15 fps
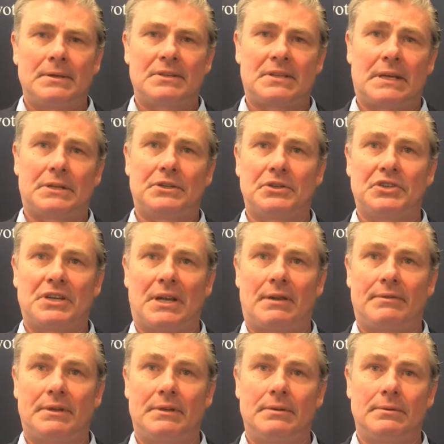Sajid
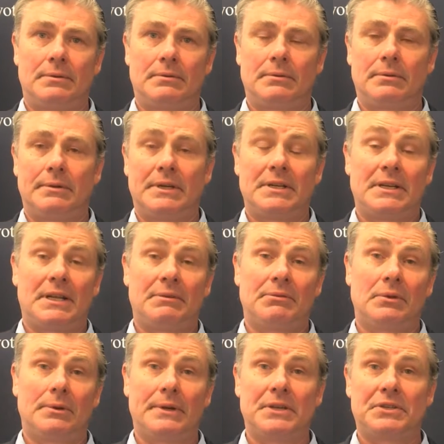Javid or indeed
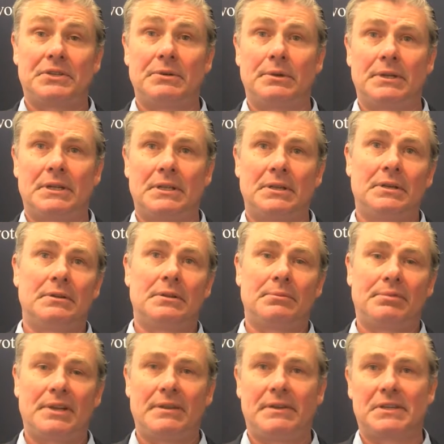Rory Stewart in
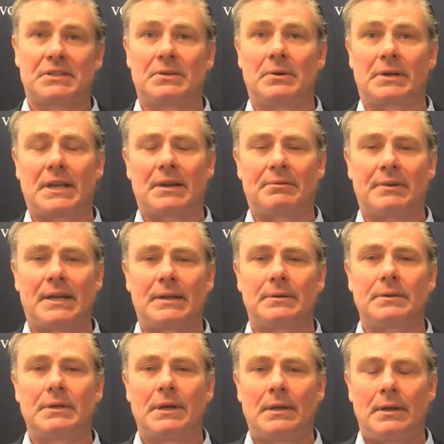the previous knockout
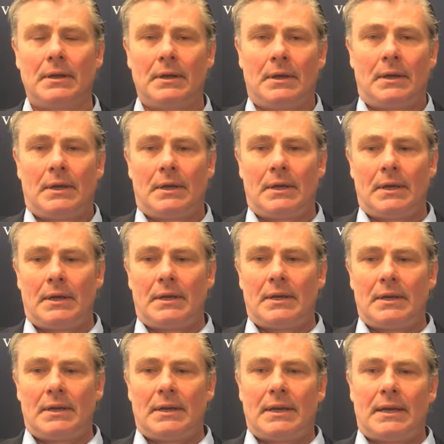round.
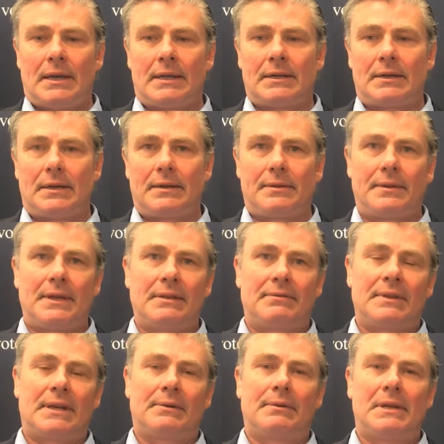And I think
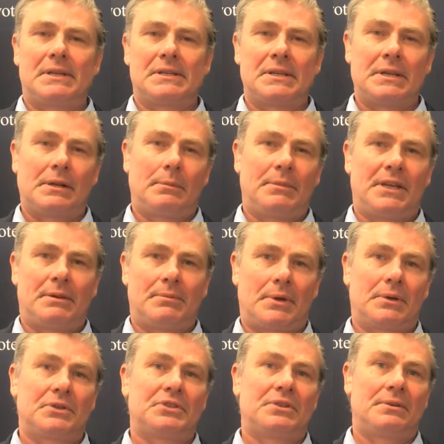for that reason it'll be a
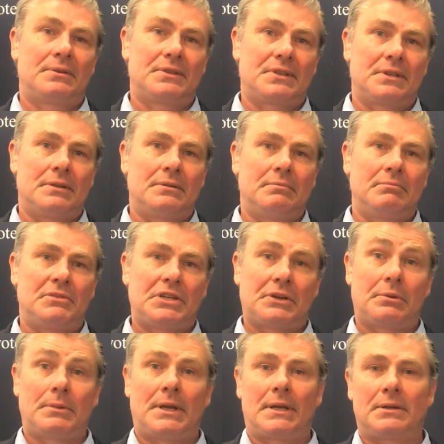Boris
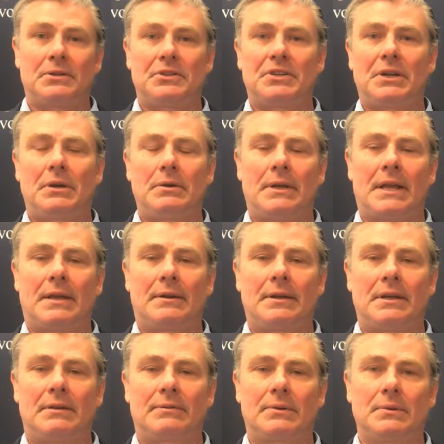Johnson-Jeremy Hunt
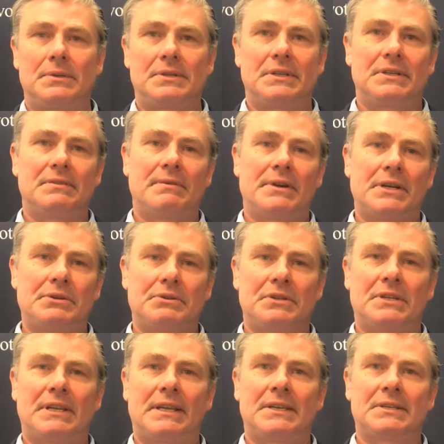showdown. Now, of course, this is very
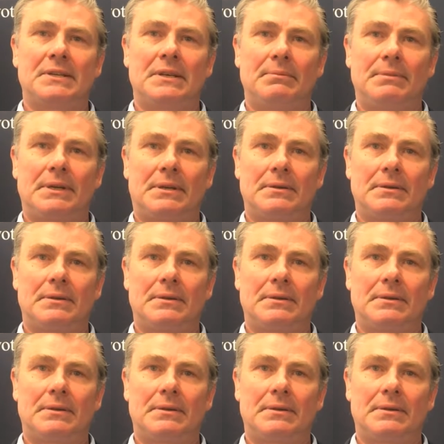interesting, isn't it?